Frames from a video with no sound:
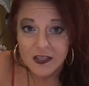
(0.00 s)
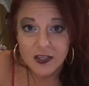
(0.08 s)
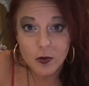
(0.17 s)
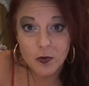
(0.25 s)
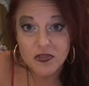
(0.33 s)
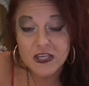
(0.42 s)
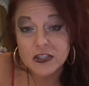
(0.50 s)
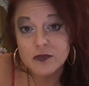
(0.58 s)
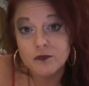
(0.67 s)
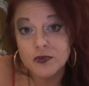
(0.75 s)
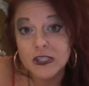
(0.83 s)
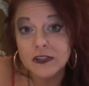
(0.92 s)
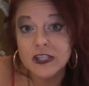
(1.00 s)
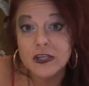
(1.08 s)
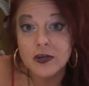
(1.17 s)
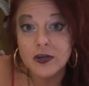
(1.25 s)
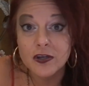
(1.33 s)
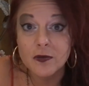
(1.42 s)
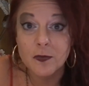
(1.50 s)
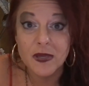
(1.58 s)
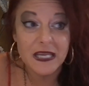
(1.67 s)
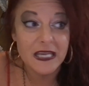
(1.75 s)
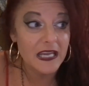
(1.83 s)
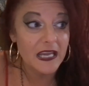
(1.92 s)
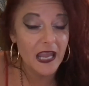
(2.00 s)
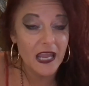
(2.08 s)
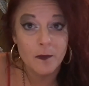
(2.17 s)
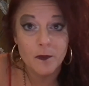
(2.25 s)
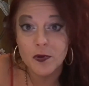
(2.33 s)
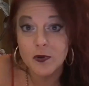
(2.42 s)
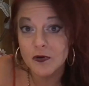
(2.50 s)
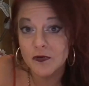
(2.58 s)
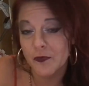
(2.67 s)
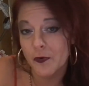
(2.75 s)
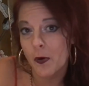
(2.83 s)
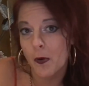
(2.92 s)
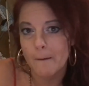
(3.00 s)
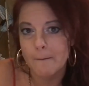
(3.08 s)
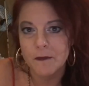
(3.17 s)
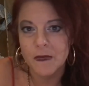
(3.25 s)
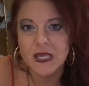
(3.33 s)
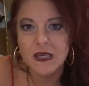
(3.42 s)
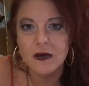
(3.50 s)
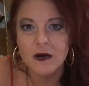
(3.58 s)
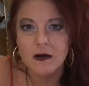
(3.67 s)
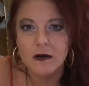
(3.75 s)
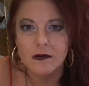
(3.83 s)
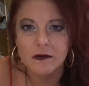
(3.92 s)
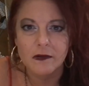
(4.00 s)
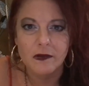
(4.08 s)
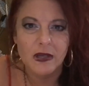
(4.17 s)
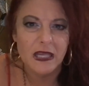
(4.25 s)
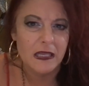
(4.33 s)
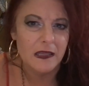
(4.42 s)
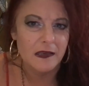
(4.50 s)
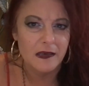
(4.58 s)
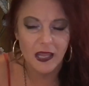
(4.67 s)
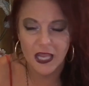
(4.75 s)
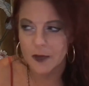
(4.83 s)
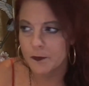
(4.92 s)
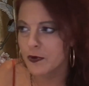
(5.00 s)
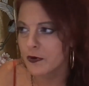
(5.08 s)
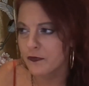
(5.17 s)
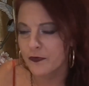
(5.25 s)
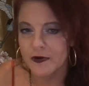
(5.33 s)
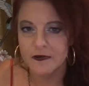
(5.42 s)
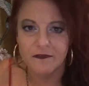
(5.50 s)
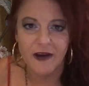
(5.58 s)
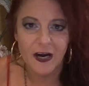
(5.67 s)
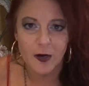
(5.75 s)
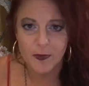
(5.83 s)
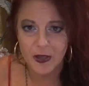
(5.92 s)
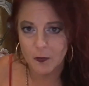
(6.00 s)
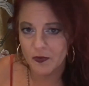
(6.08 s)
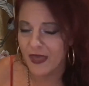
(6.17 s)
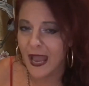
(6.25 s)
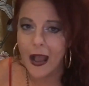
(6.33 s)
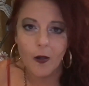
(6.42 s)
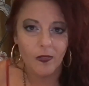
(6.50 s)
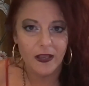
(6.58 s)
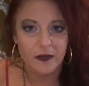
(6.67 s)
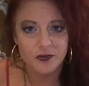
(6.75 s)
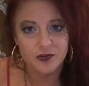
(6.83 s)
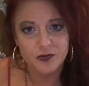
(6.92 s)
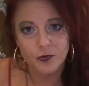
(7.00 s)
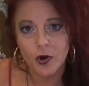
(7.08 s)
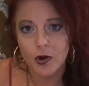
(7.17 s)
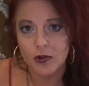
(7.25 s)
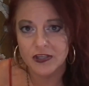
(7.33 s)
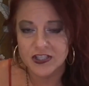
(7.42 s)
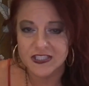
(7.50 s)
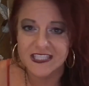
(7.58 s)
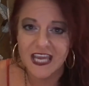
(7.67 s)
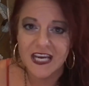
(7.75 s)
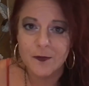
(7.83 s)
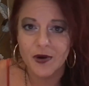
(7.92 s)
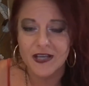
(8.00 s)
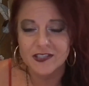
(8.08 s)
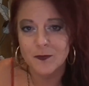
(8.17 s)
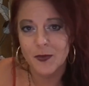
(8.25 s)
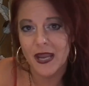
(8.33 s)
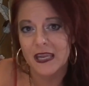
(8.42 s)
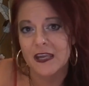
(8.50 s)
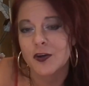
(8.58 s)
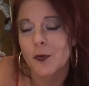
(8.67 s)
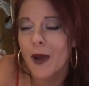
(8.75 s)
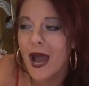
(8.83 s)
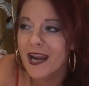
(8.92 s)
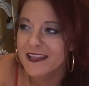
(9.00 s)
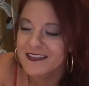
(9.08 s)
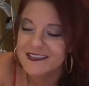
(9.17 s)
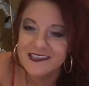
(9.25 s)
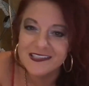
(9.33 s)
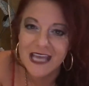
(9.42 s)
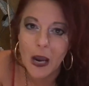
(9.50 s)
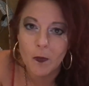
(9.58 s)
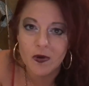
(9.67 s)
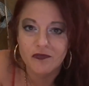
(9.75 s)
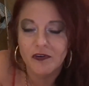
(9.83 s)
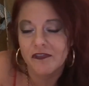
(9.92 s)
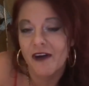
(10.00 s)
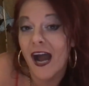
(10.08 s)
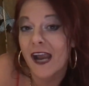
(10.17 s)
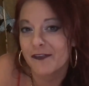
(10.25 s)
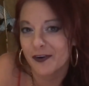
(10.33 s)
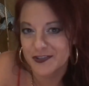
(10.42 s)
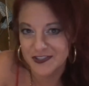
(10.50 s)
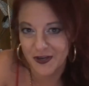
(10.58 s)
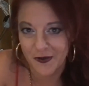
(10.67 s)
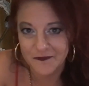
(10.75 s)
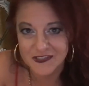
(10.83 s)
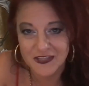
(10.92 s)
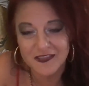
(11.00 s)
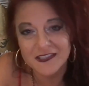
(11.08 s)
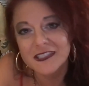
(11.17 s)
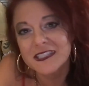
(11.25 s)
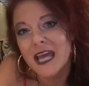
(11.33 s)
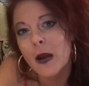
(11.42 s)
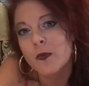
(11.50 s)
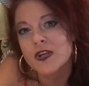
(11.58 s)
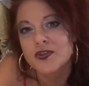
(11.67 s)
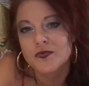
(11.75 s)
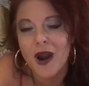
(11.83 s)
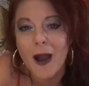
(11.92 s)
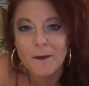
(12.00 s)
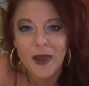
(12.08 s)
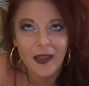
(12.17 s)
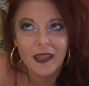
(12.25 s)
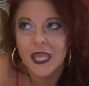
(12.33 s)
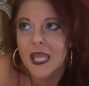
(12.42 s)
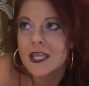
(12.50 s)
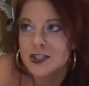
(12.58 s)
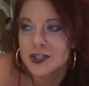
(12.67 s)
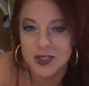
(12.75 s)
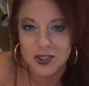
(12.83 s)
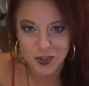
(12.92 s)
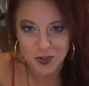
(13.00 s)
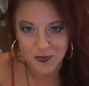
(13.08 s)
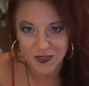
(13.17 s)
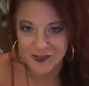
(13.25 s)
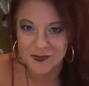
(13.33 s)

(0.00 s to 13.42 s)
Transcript: you know, this really could be a beautiful meal in a beautiful environment without like a scroll and just getting present back in your body. This is how we revive ourselves and this is how we drop back into the human